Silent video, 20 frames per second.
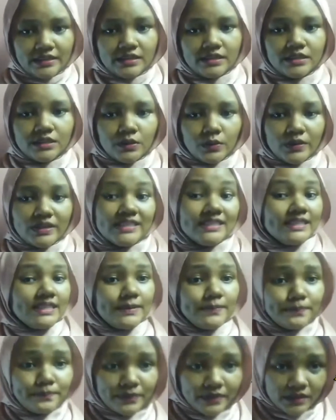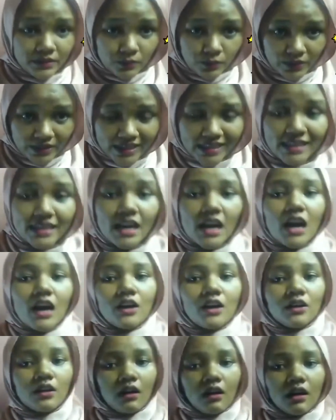So in simple word,
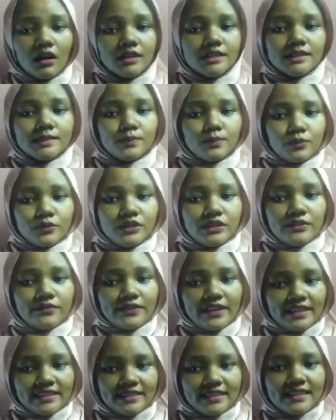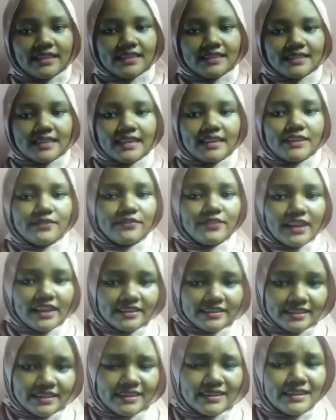cost push inflation is an
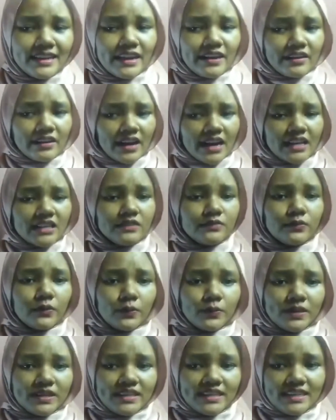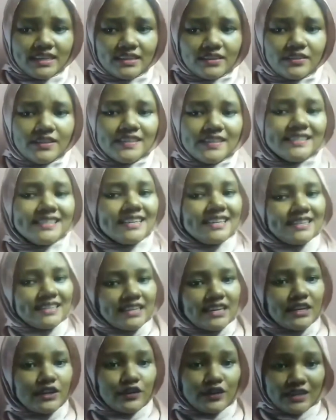inflation that arises from the decrease in the
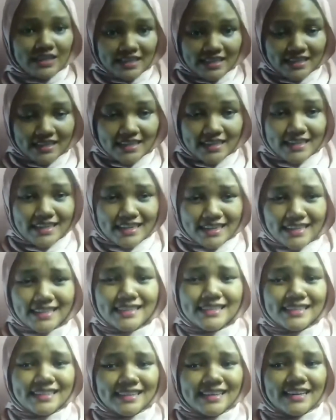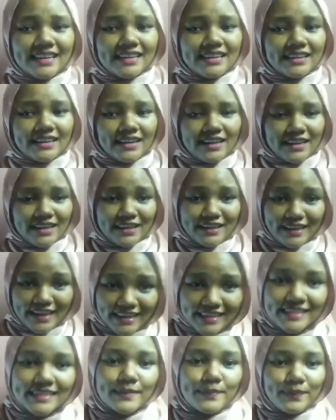aggregate
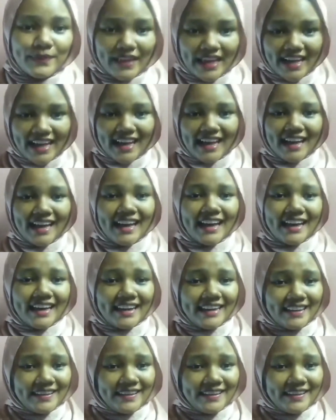supply.